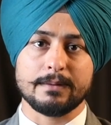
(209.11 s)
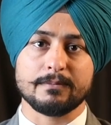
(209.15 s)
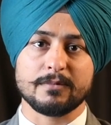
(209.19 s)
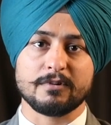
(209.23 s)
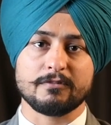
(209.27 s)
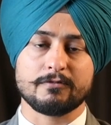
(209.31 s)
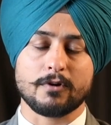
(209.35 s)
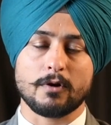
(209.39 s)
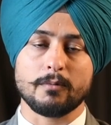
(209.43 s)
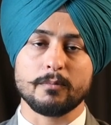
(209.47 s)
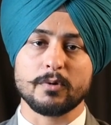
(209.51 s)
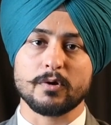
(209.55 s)

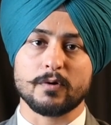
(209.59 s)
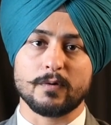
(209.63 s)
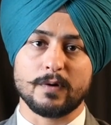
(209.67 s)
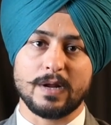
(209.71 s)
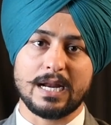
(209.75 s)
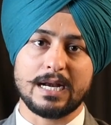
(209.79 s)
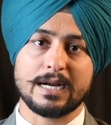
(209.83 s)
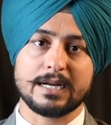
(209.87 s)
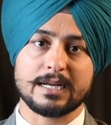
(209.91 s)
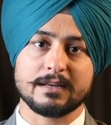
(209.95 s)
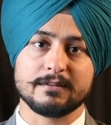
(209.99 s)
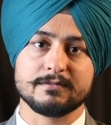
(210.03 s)
from your
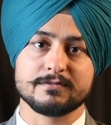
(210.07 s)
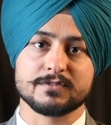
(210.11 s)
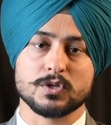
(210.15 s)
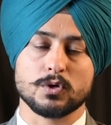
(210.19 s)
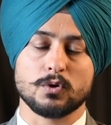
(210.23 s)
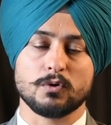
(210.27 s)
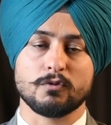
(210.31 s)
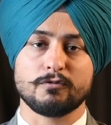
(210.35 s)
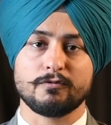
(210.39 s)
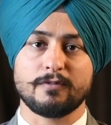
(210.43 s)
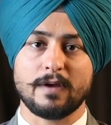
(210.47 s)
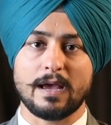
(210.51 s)
relatives
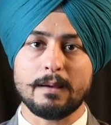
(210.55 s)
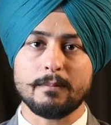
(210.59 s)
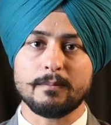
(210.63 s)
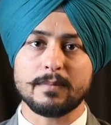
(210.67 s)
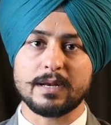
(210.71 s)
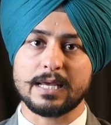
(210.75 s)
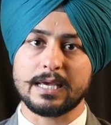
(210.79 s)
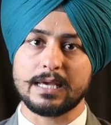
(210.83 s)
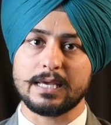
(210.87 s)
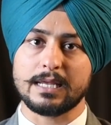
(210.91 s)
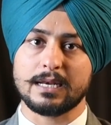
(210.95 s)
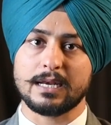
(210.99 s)
or
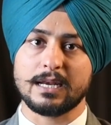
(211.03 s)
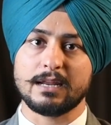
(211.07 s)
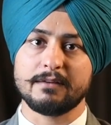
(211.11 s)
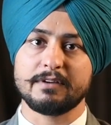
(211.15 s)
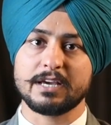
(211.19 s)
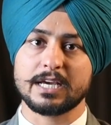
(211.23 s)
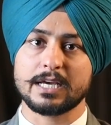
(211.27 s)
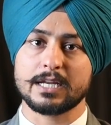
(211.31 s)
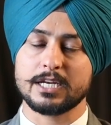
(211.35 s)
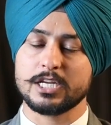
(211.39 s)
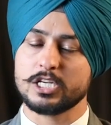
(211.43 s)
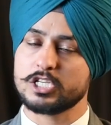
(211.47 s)
family
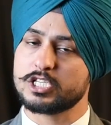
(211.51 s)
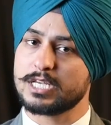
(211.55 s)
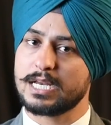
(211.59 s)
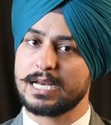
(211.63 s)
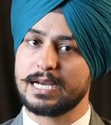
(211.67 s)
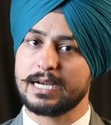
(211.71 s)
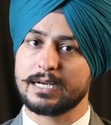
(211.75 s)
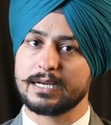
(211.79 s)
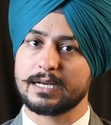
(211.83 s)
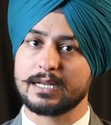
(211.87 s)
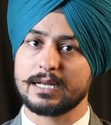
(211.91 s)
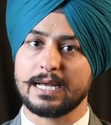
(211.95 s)
living in New
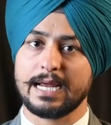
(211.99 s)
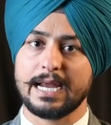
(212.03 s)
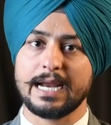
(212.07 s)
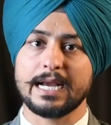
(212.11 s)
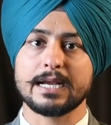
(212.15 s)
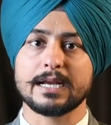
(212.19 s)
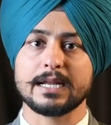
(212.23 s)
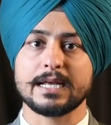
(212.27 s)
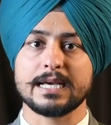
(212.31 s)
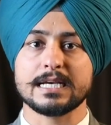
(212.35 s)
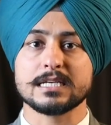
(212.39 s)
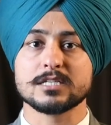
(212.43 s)
Zealand
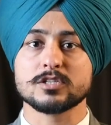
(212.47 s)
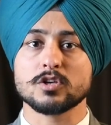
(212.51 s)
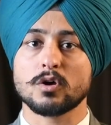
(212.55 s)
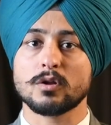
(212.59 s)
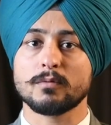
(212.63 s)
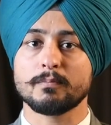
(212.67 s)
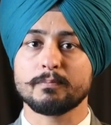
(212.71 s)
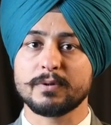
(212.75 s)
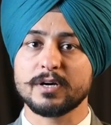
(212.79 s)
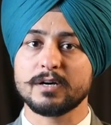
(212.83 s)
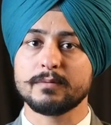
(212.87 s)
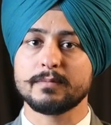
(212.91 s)
and is
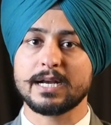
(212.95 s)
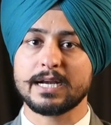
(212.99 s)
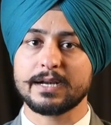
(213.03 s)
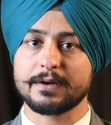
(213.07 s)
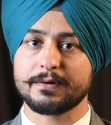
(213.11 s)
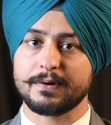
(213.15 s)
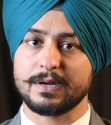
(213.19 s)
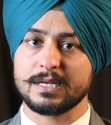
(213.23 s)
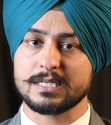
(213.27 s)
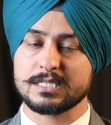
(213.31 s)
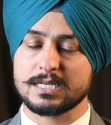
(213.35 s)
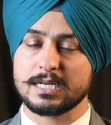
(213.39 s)
on
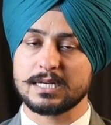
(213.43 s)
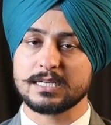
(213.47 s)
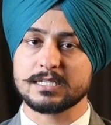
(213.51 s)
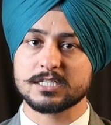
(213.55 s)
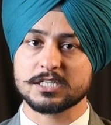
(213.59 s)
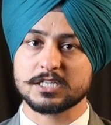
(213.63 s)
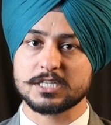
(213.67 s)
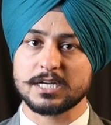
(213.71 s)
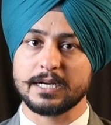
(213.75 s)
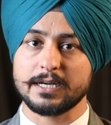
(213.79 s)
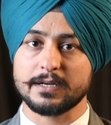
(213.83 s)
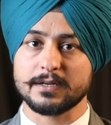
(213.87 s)
permanent resident
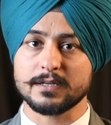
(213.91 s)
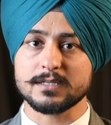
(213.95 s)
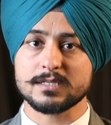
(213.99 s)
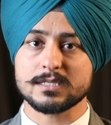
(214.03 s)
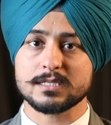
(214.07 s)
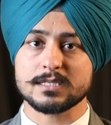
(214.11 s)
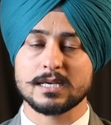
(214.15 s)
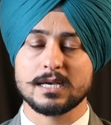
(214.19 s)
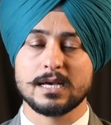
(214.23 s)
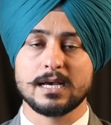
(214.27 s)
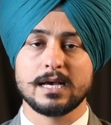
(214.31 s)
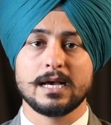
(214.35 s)

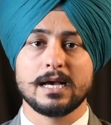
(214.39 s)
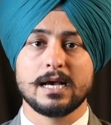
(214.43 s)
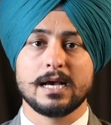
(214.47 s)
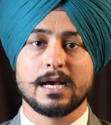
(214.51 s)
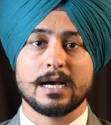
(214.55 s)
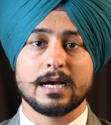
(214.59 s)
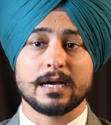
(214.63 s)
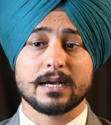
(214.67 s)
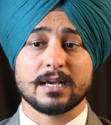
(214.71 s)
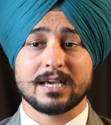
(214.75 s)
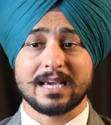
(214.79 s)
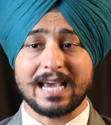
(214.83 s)
status,
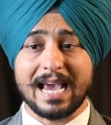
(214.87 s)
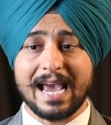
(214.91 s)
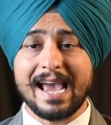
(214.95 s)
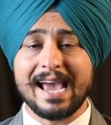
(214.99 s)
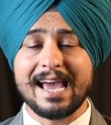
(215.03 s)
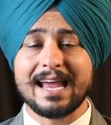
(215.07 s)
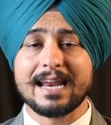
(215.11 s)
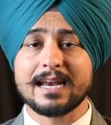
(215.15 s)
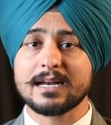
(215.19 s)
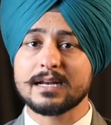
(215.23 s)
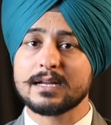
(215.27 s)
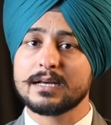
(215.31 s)

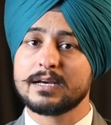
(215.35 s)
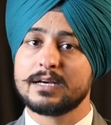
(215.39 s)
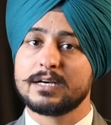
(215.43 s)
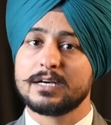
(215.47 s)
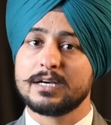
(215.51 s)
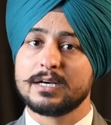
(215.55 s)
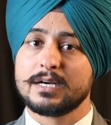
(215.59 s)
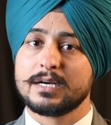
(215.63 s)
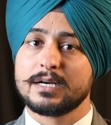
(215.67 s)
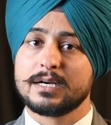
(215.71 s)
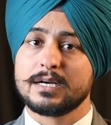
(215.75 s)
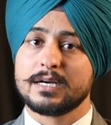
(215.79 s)
can
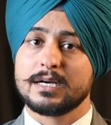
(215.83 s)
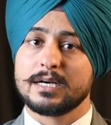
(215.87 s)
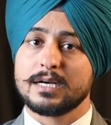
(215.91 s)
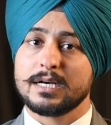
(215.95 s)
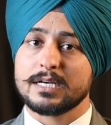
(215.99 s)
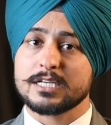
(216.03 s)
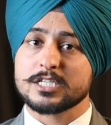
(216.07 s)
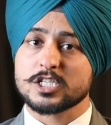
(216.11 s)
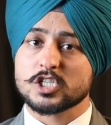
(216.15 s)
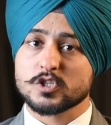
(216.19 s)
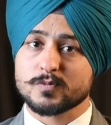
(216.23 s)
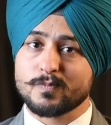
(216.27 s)

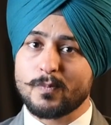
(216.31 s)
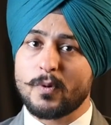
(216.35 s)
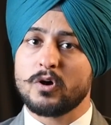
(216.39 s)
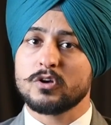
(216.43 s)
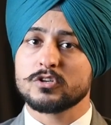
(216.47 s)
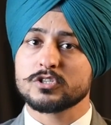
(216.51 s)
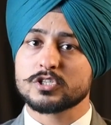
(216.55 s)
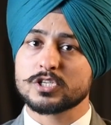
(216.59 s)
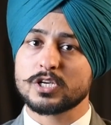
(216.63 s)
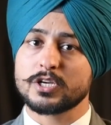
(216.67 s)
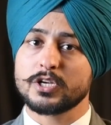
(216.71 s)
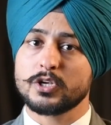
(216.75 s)

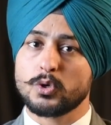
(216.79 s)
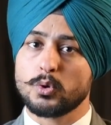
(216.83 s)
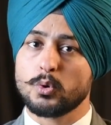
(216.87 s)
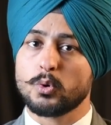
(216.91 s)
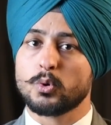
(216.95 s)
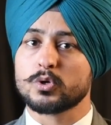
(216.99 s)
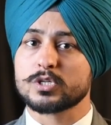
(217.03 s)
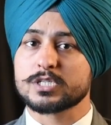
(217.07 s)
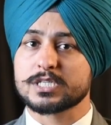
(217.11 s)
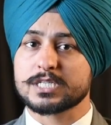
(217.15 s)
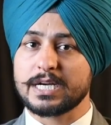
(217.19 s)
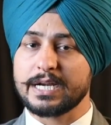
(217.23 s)
sponsor
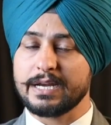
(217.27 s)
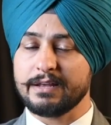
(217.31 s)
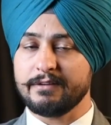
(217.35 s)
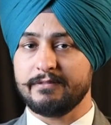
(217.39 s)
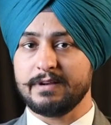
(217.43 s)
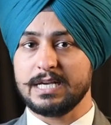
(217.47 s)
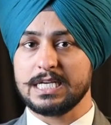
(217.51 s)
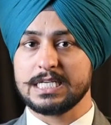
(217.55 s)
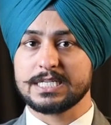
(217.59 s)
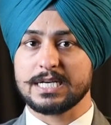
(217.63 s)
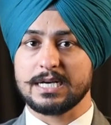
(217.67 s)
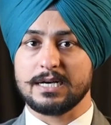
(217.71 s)
your study
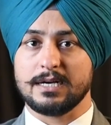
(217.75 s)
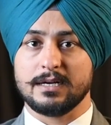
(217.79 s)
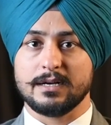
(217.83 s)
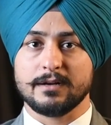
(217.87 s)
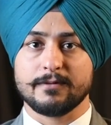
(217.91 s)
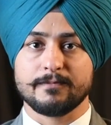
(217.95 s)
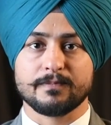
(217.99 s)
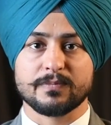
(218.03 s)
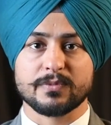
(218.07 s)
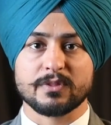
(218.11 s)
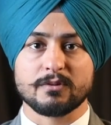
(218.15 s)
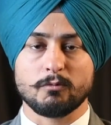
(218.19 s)
visa
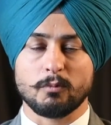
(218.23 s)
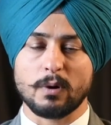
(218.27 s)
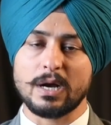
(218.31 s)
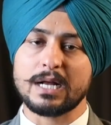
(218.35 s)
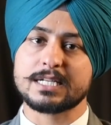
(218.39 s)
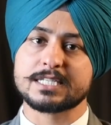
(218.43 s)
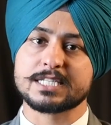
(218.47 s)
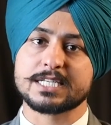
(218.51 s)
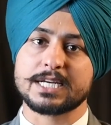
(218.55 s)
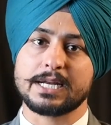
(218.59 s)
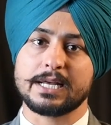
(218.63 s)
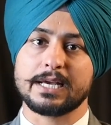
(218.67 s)

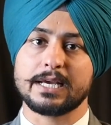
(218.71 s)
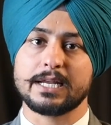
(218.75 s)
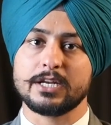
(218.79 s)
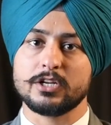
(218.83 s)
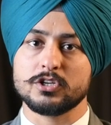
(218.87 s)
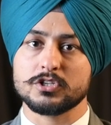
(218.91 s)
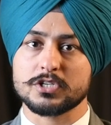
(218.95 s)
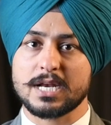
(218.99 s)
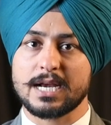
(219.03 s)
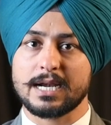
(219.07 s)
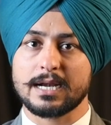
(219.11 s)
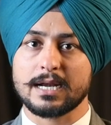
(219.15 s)
while sitting in
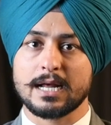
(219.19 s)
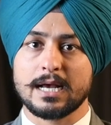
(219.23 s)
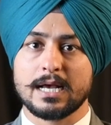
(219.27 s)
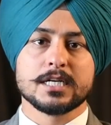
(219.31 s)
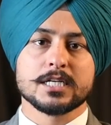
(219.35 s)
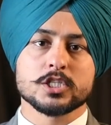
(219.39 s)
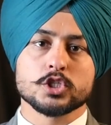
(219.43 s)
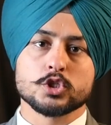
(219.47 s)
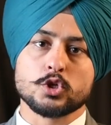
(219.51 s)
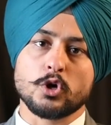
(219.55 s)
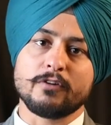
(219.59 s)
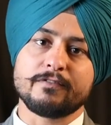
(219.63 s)
New Zealand.
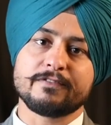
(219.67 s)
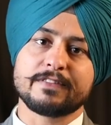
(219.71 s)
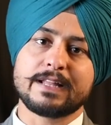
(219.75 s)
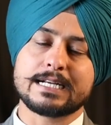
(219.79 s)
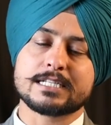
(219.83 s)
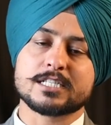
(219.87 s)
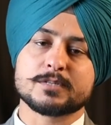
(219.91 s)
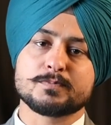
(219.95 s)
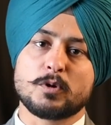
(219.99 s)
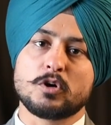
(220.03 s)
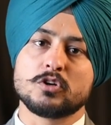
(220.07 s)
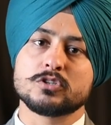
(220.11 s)
So if
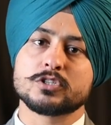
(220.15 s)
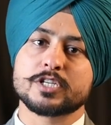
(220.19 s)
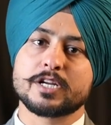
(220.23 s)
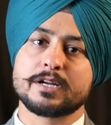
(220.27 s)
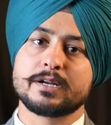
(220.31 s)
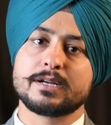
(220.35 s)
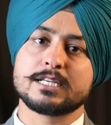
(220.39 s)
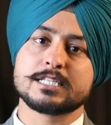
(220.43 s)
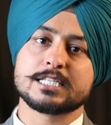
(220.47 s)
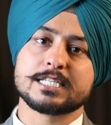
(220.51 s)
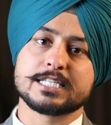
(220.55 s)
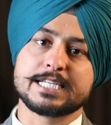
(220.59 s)
that
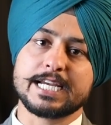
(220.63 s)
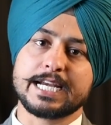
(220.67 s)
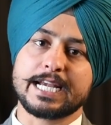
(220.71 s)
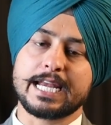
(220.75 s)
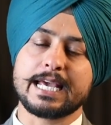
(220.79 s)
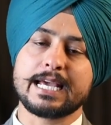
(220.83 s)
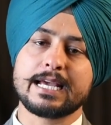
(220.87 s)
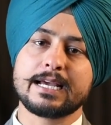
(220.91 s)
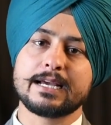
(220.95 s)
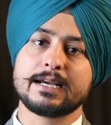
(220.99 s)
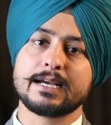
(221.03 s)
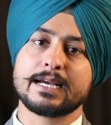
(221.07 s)
sponsor is
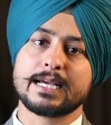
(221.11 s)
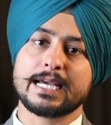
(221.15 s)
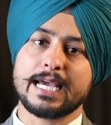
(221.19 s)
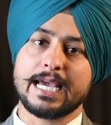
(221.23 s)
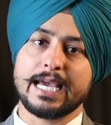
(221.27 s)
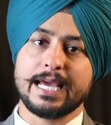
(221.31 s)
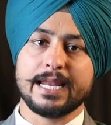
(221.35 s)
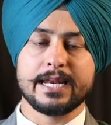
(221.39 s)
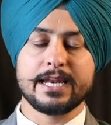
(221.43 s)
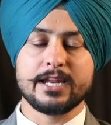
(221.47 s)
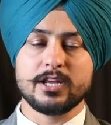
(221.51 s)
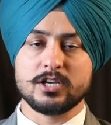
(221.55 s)
sitting
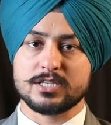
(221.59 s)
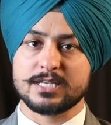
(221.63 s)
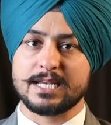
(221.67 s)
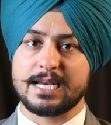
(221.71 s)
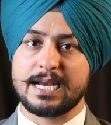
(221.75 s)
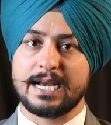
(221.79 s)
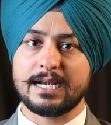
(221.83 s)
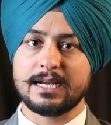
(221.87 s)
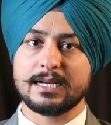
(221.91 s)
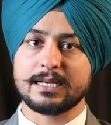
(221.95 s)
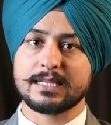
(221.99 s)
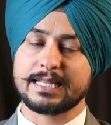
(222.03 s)
in New
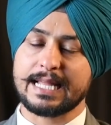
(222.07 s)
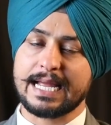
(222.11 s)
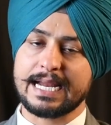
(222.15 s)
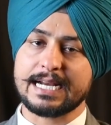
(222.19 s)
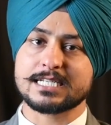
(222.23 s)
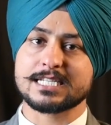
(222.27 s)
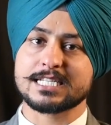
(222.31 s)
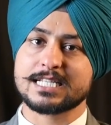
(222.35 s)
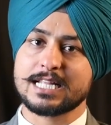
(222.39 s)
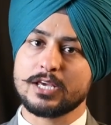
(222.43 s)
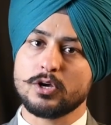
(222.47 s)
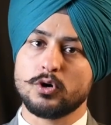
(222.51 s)
Zealand,
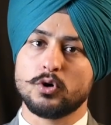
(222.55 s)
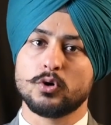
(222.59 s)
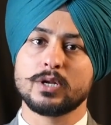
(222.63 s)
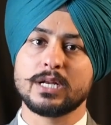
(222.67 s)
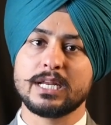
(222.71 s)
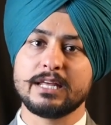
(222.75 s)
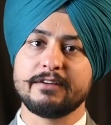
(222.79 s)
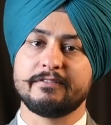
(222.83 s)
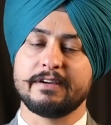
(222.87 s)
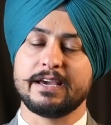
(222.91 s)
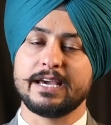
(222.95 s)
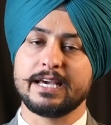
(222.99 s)
that's the
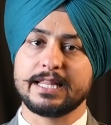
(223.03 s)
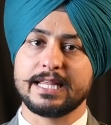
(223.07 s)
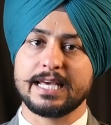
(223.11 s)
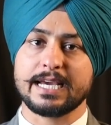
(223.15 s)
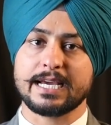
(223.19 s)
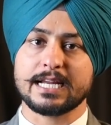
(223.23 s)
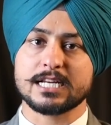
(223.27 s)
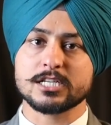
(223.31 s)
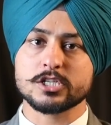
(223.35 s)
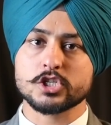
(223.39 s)
only way they